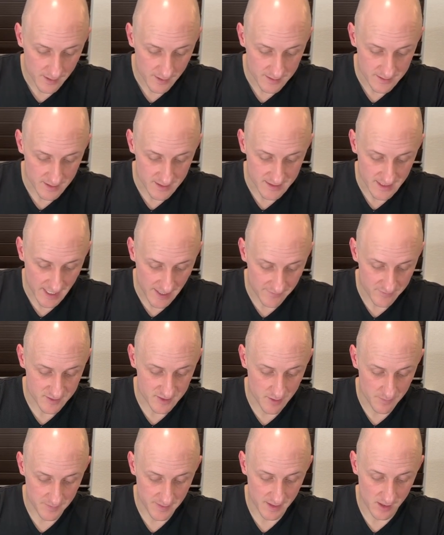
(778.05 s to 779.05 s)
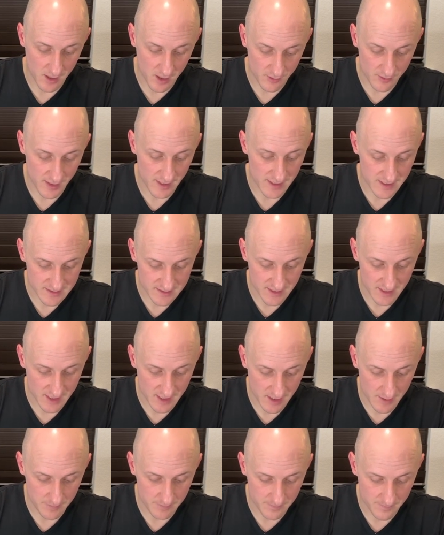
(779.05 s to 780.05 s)
It says have something already set
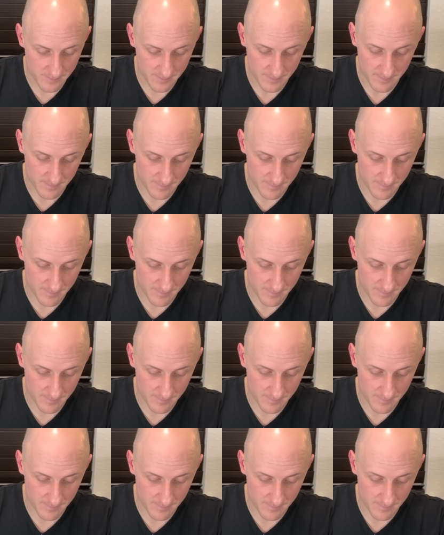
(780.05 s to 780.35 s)
up.